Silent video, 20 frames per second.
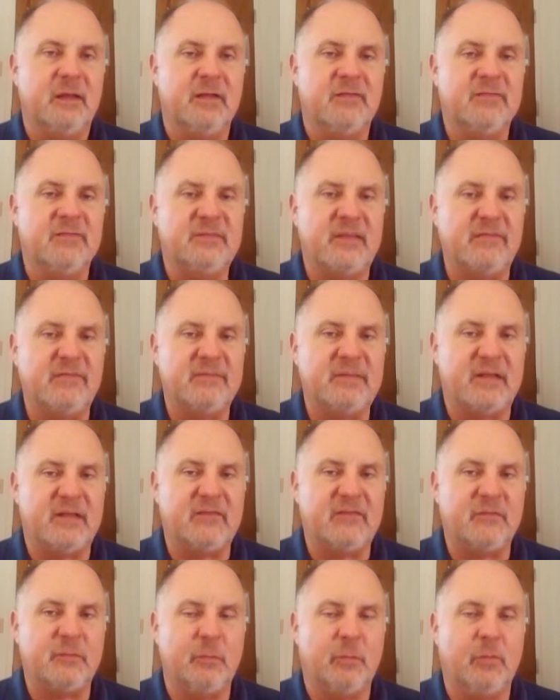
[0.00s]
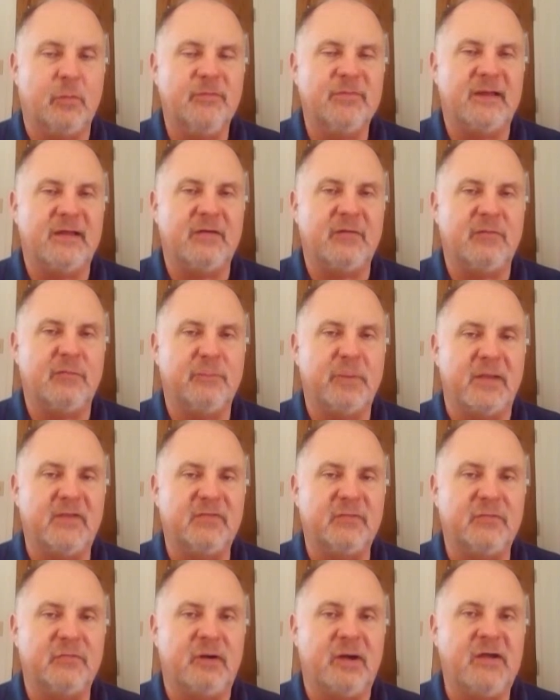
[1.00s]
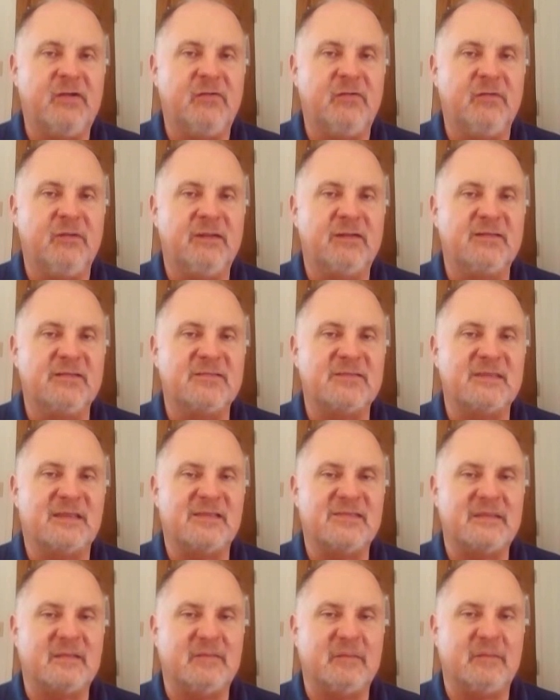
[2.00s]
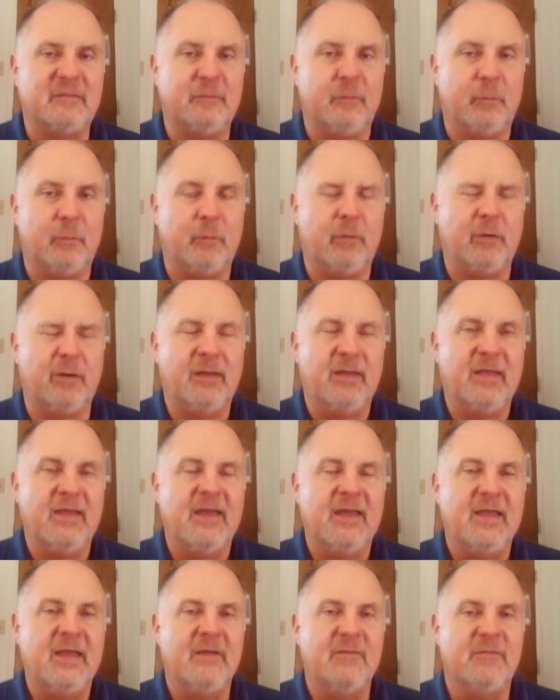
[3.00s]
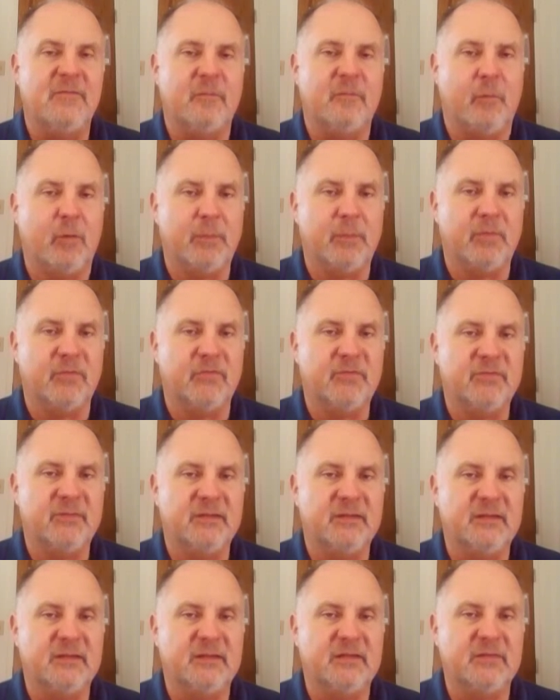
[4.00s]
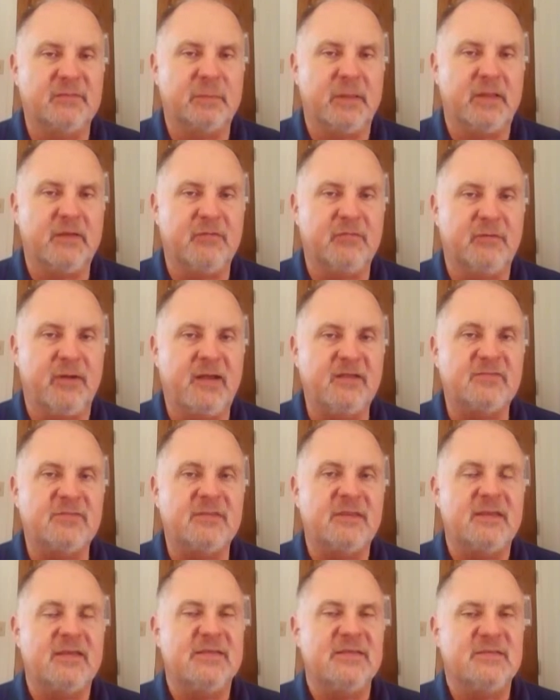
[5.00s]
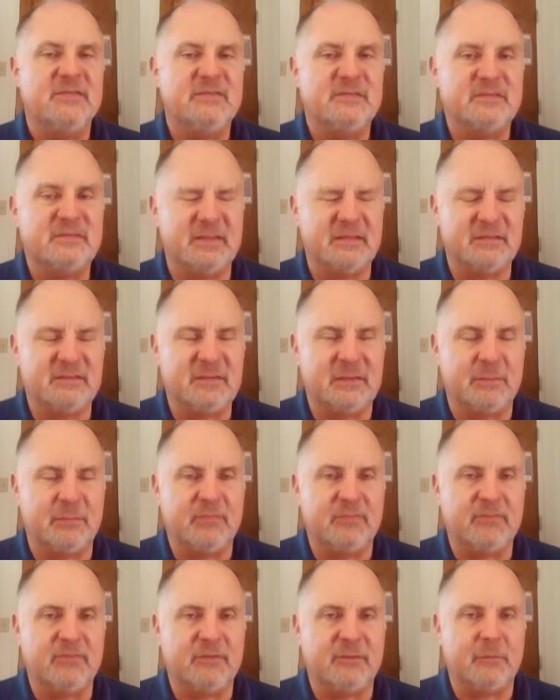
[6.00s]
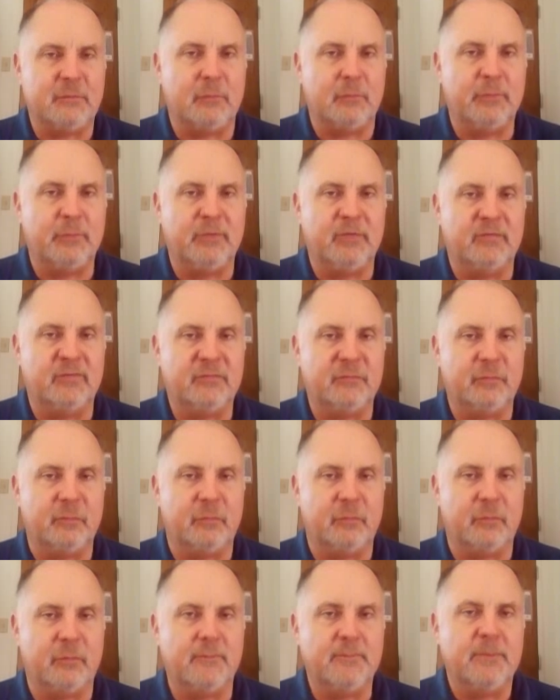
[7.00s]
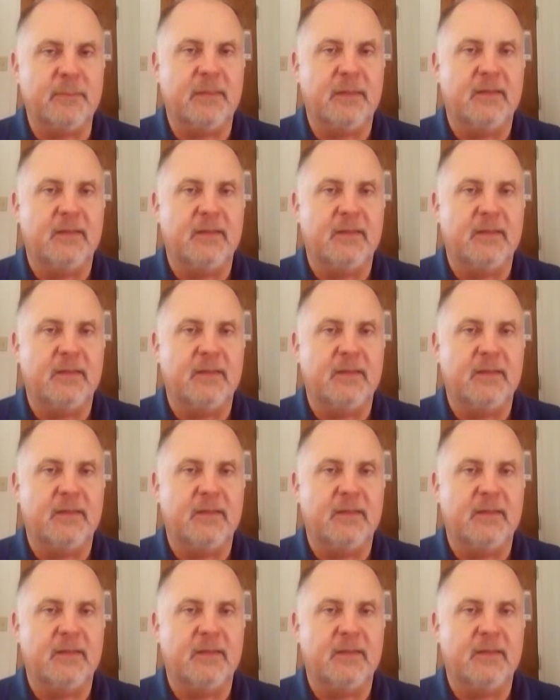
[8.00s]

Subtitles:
Safe Assign score, the best grade you can get is a 74. If 40% is plagiarized, 60% will be your score.